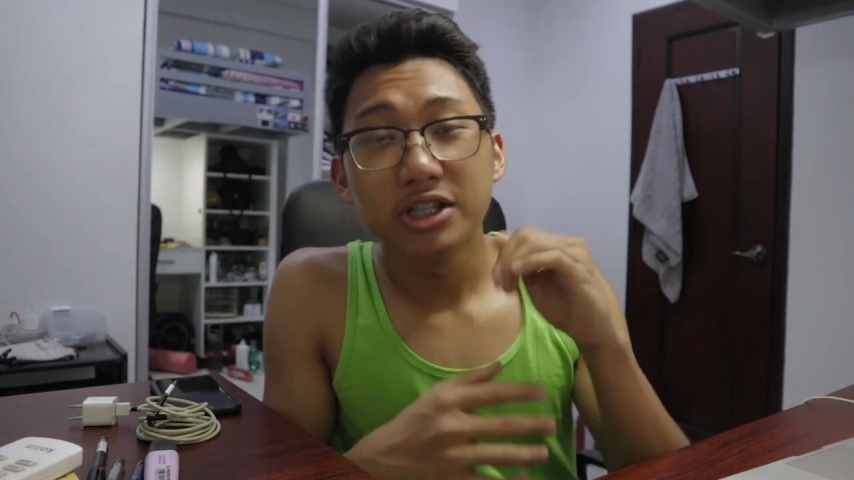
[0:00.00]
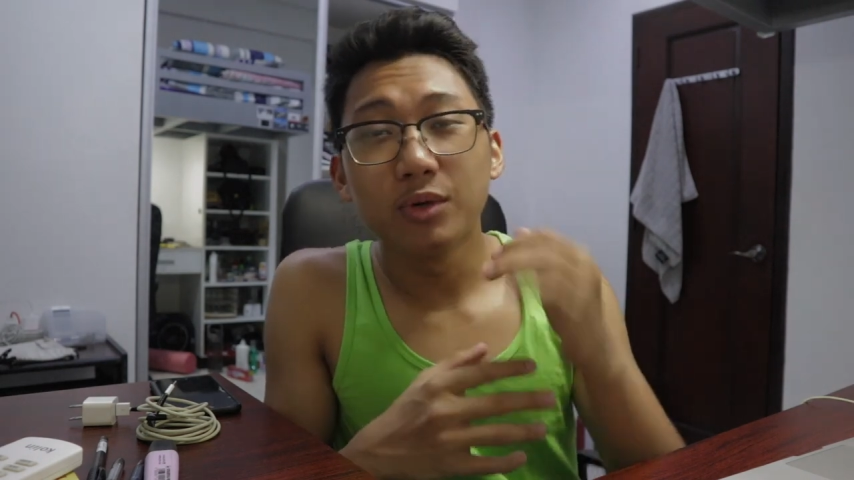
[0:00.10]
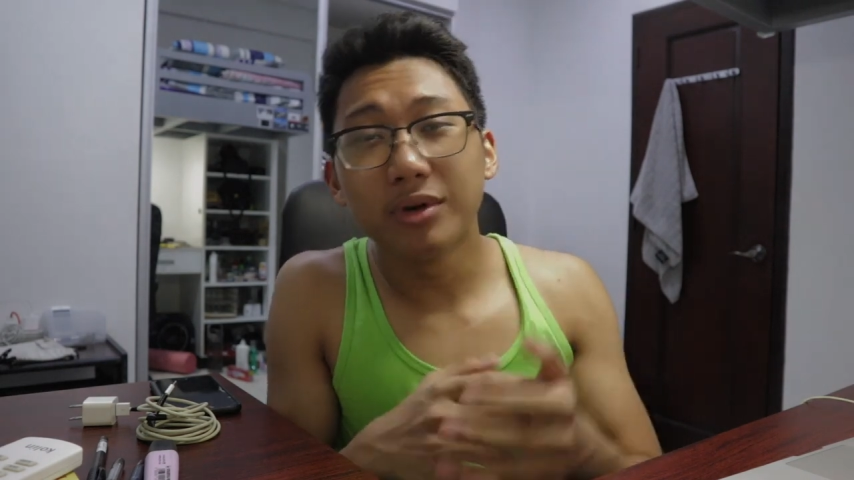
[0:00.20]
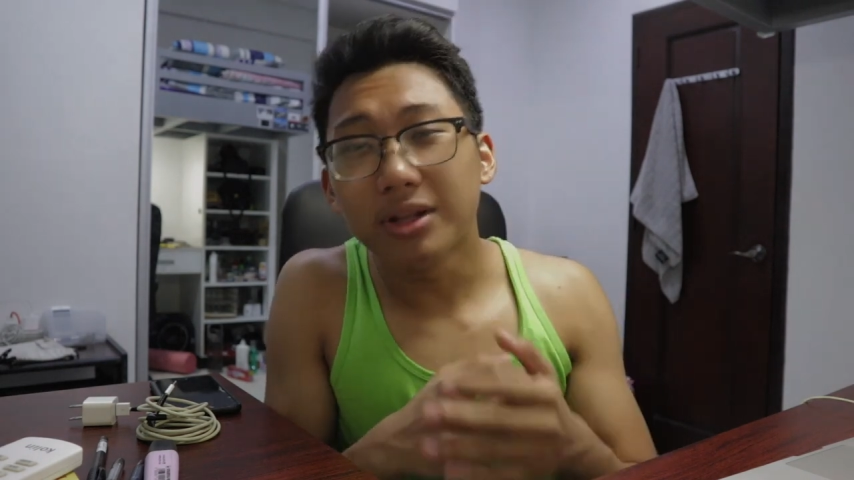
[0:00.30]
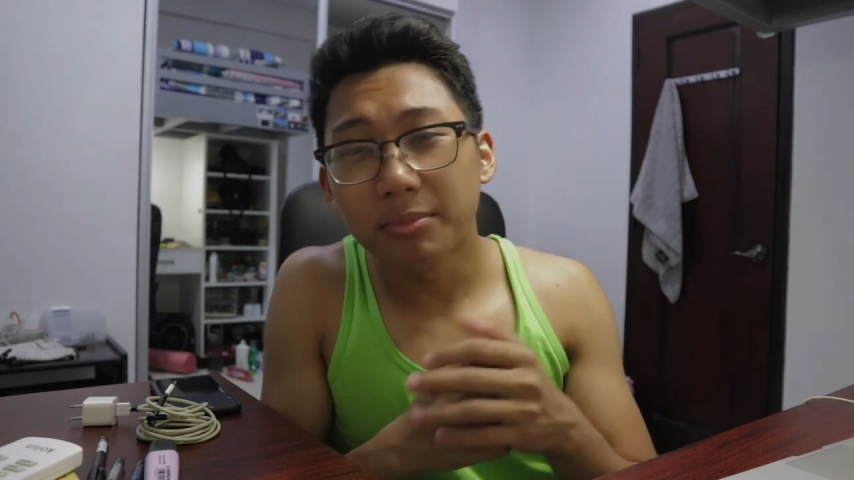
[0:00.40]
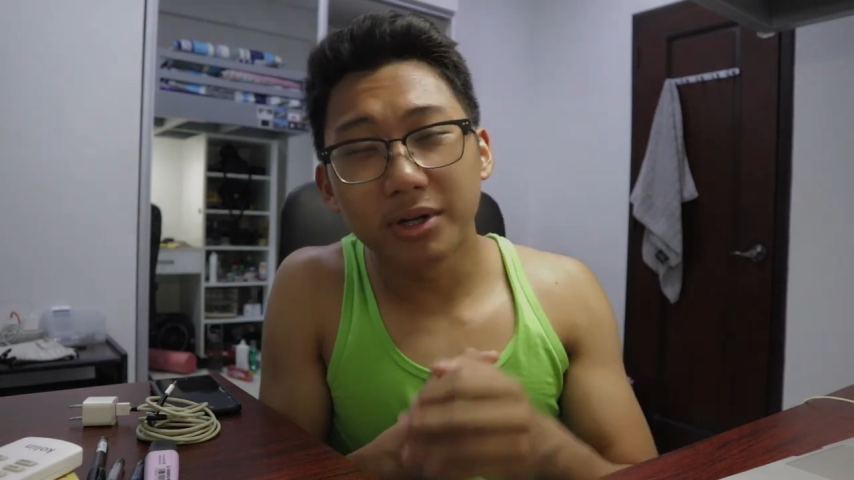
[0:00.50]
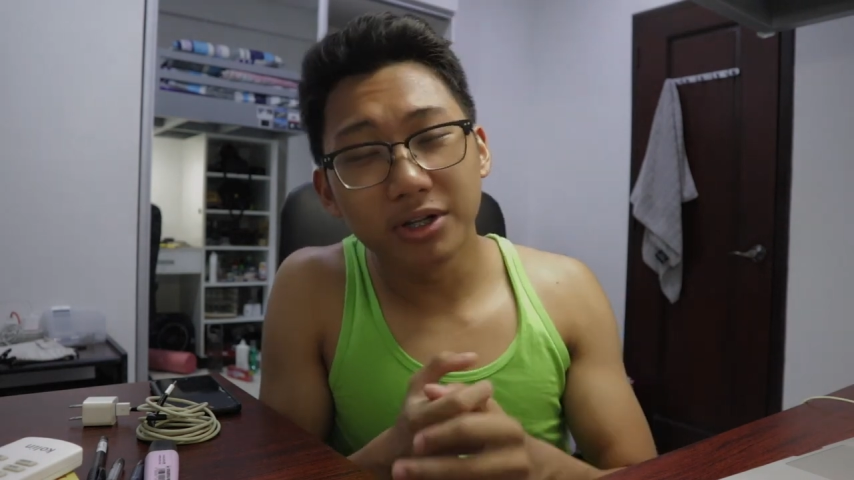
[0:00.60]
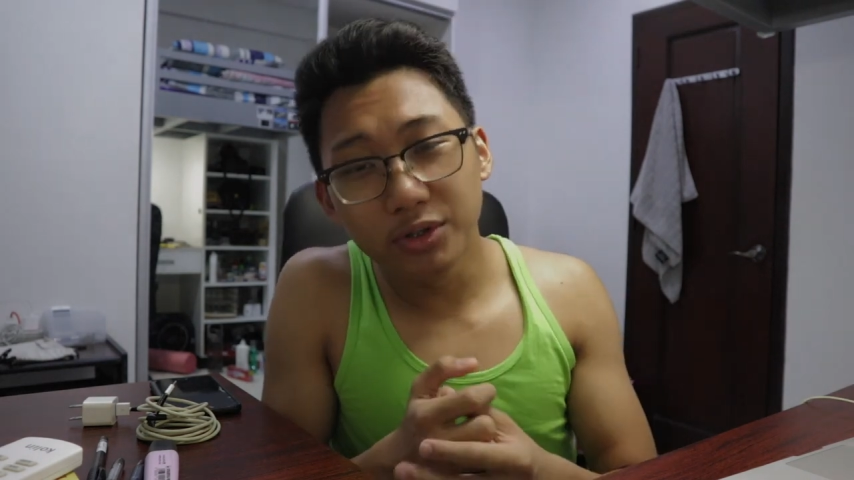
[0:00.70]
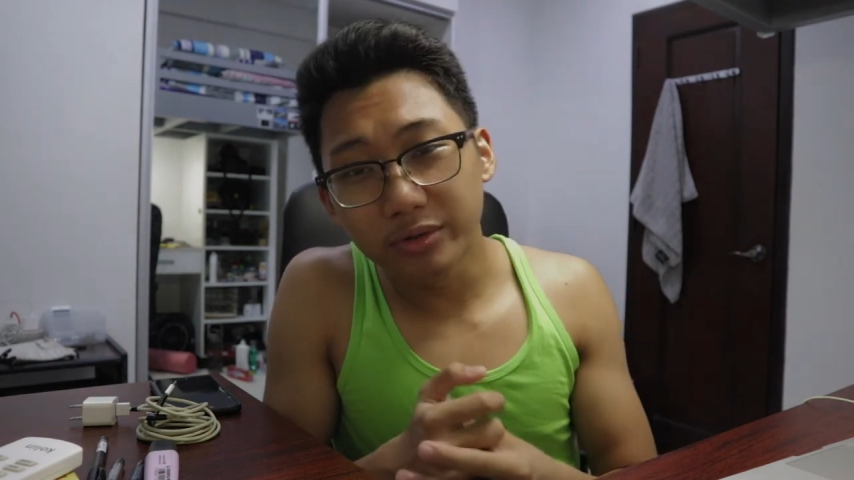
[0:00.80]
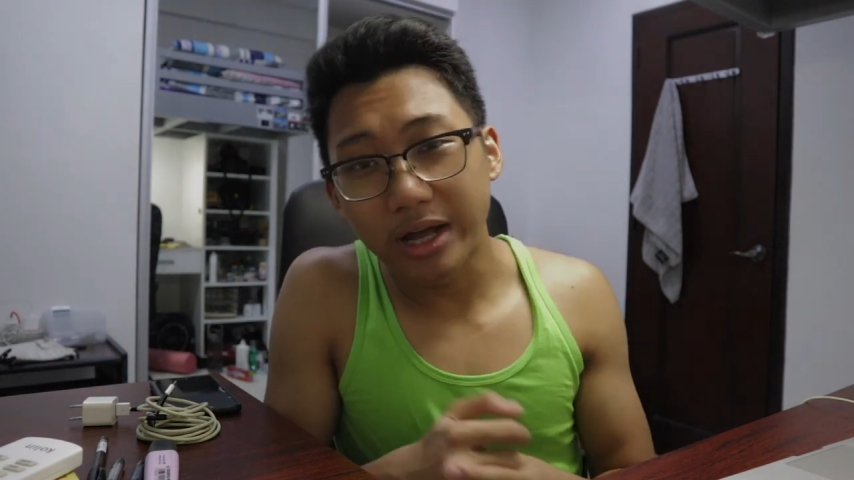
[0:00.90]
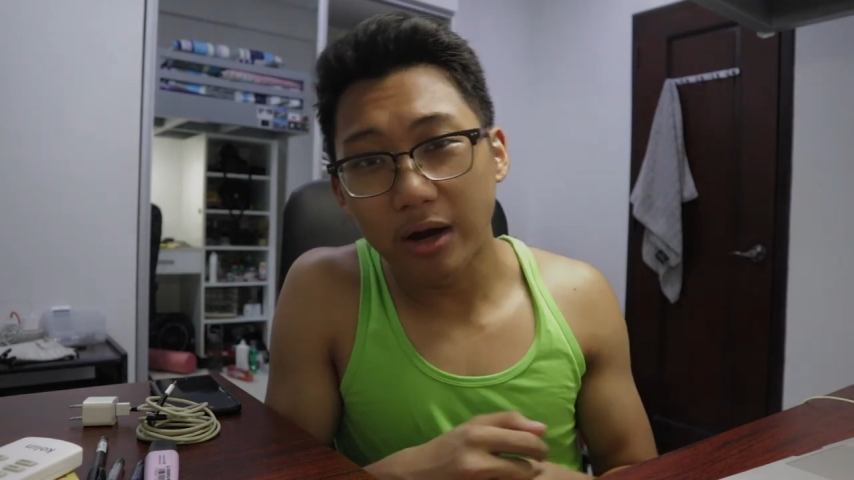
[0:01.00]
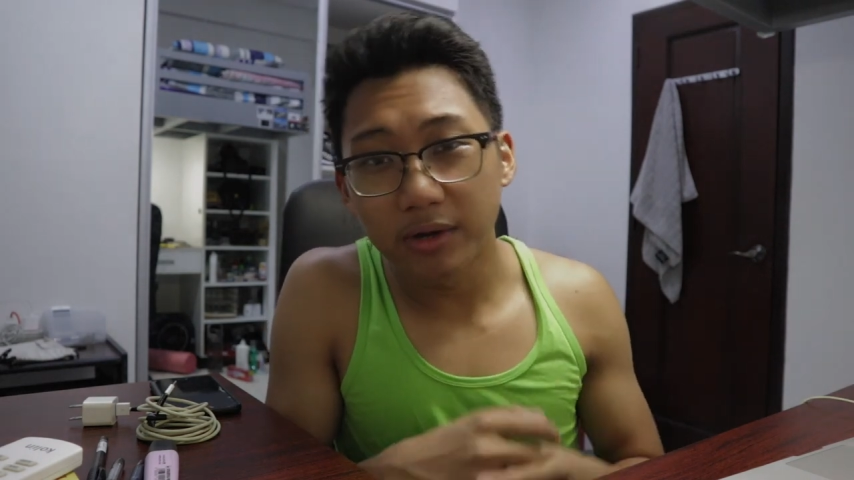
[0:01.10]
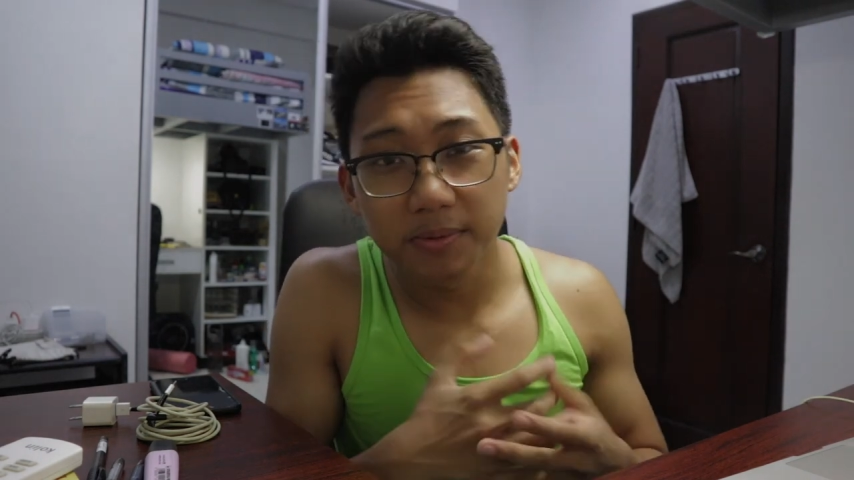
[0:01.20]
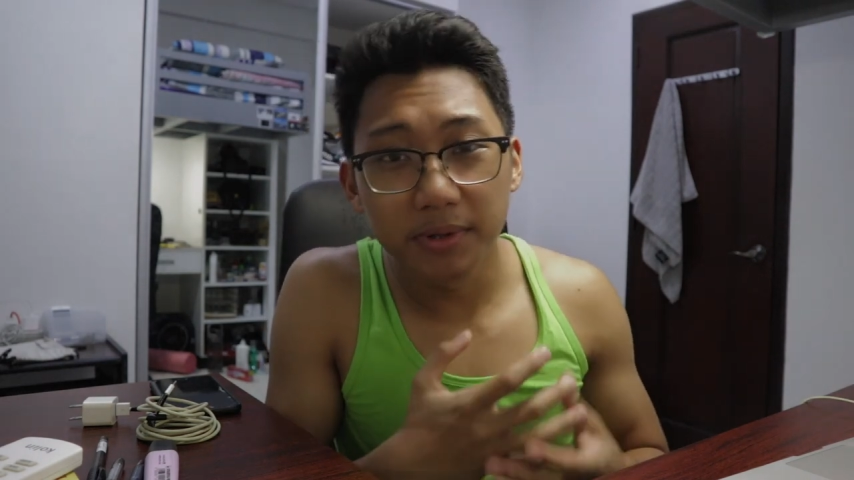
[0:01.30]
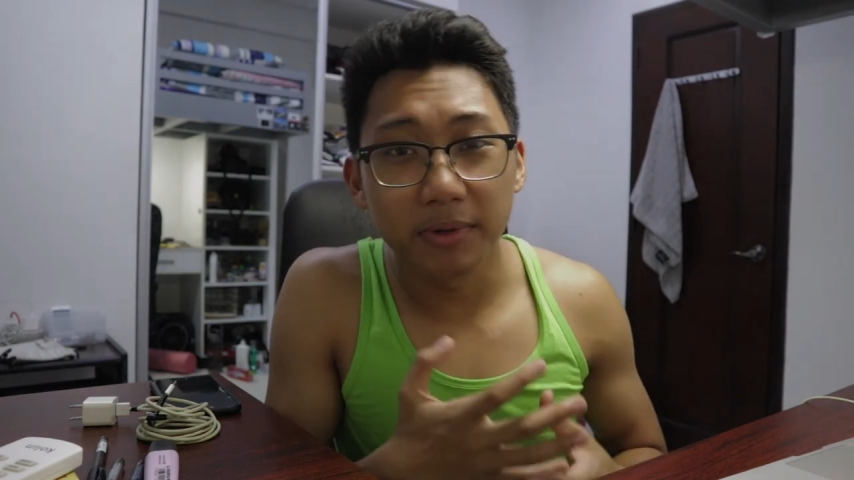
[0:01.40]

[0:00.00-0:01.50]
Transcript: So what I'm gonna do now is pretty